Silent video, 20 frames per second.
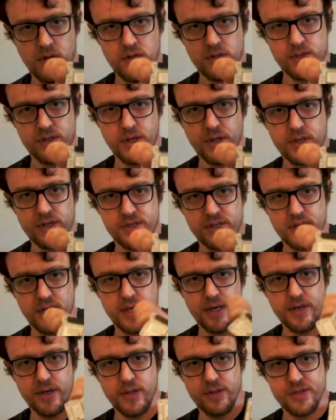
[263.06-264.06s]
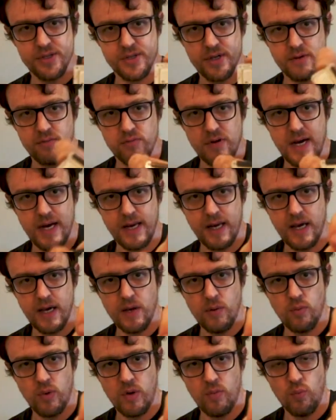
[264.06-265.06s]
So you can see it uses a Rack
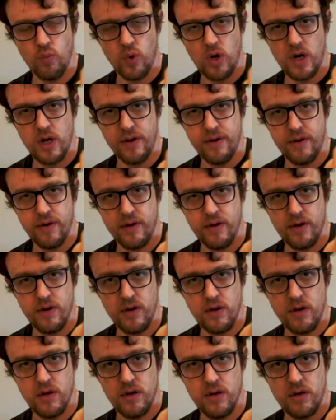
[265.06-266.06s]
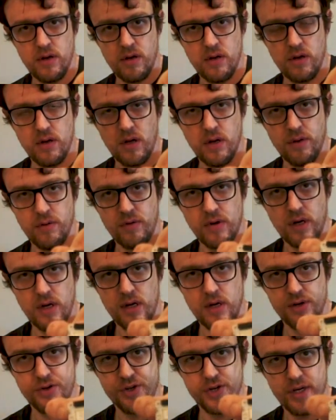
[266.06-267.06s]
811
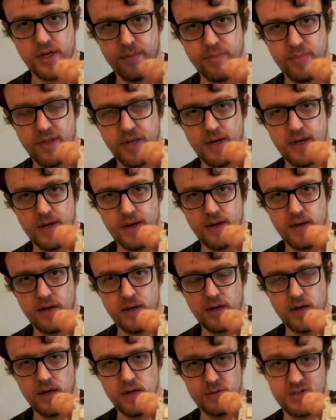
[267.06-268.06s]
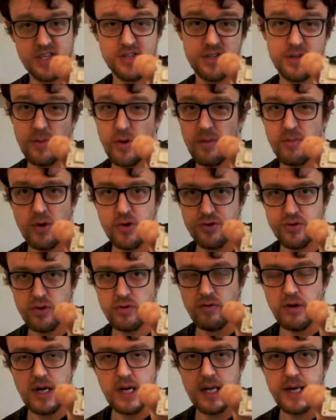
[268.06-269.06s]
LoRa chip there, system on a module
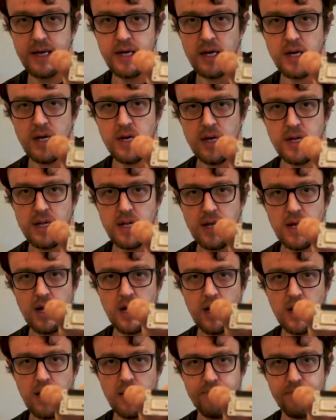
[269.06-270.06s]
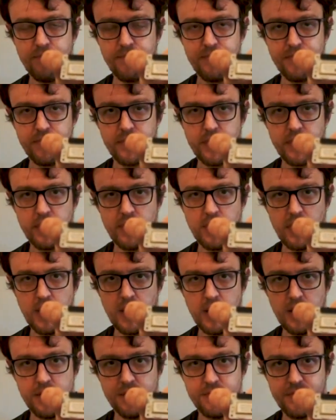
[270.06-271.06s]
really. And
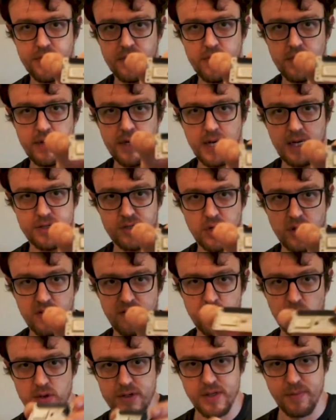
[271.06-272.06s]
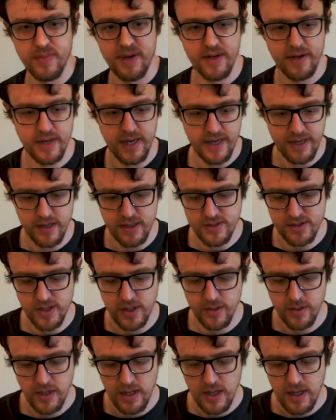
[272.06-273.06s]
yeah, it's got the 40-pin header.
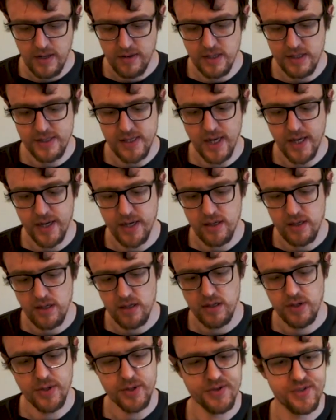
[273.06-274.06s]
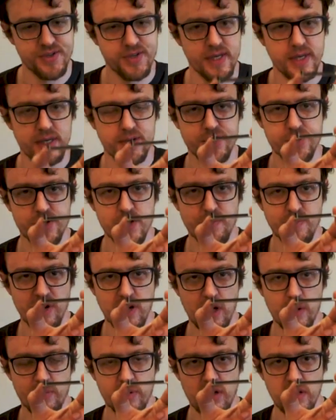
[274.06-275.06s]
So this header, you can see, is super
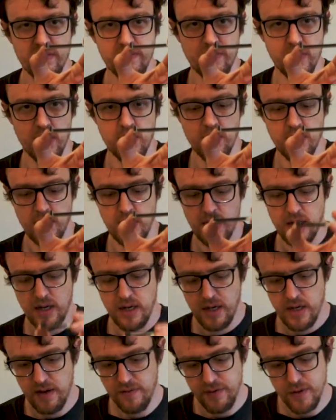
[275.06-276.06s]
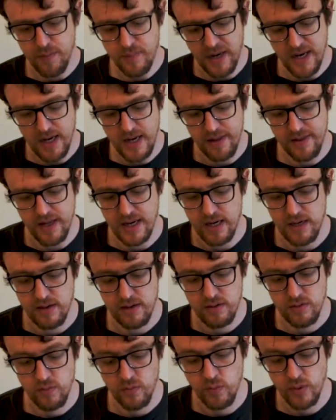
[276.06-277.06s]
low profile. If you pair
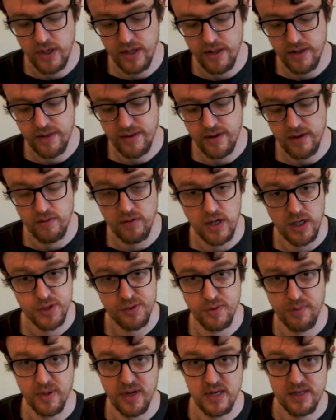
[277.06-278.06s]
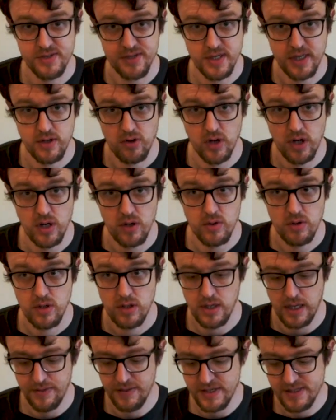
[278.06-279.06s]
that with a Raspberry Pi Zero,
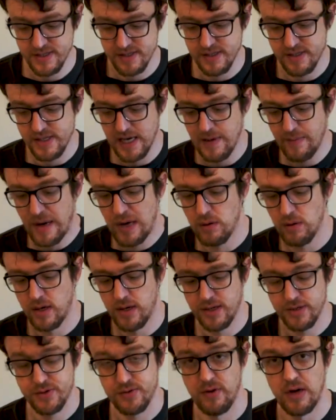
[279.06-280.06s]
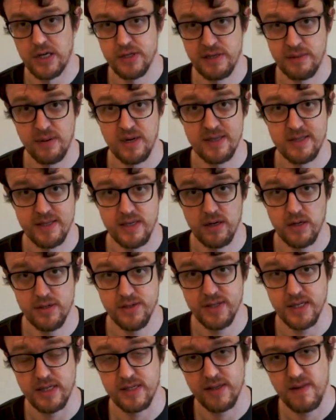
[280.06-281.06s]
and this is the same outline as a Raspberry Pi Zero,
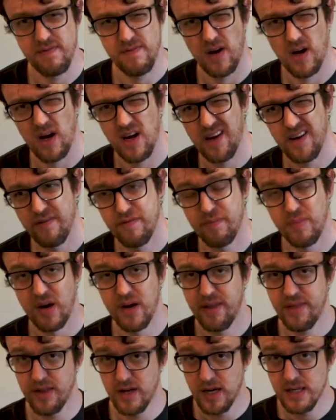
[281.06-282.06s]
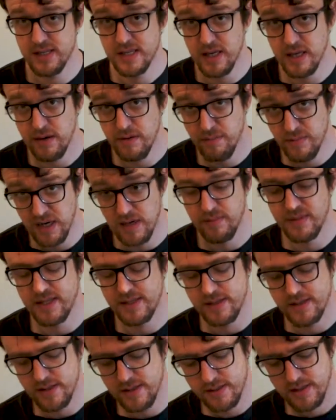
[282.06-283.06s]
65 by 30
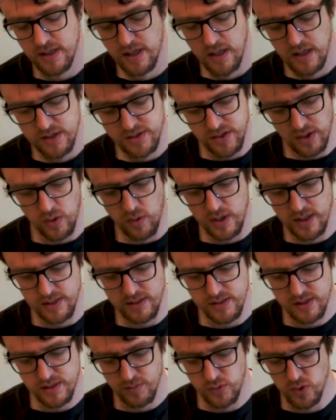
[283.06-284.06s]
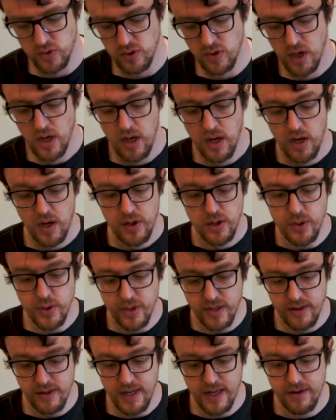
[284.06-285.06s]
millimeters, so quite small, you
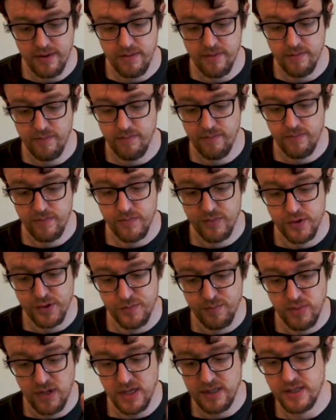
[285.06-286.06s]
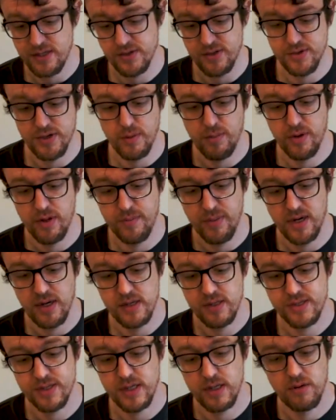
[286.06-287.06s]
can then just plug this on top of the
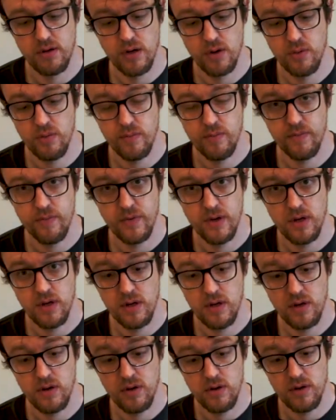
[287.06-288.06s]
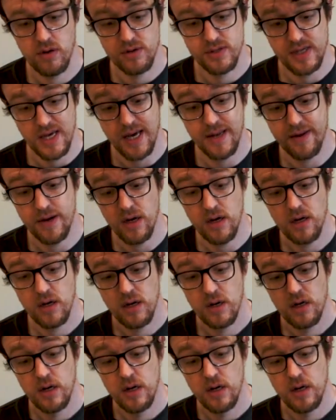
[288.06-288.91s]
Pi Zero's header,